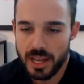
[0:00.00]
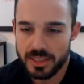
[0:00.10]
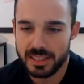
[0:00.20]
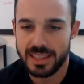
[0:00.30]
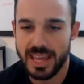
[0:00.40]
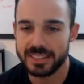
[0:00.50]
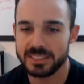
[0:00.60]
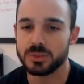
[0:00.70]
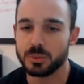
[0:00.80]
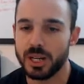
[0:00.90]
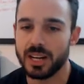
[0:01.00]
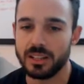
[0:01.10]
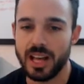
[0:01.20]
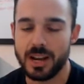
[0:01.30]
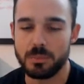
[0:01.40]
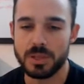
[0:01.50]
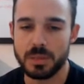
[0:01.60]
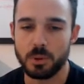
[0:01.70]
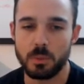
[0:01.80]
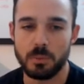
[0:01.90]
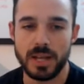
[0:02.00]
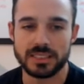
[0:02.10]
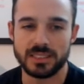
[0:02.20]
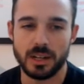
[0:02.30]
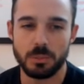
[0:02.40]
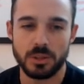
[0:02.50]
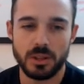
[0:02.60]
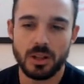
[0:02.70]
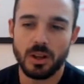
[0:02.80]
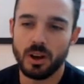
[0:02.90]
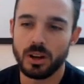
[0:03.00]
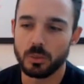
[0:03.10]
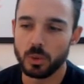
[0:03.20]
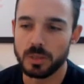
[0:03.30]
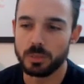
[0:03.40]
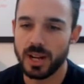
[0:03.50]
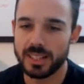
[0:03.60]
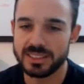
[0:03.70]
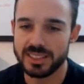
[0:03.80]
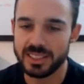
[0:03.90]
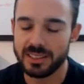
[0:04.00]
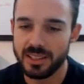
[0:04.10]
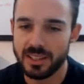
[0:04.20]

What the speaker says: I think that's where a lot of people mess up on repricing.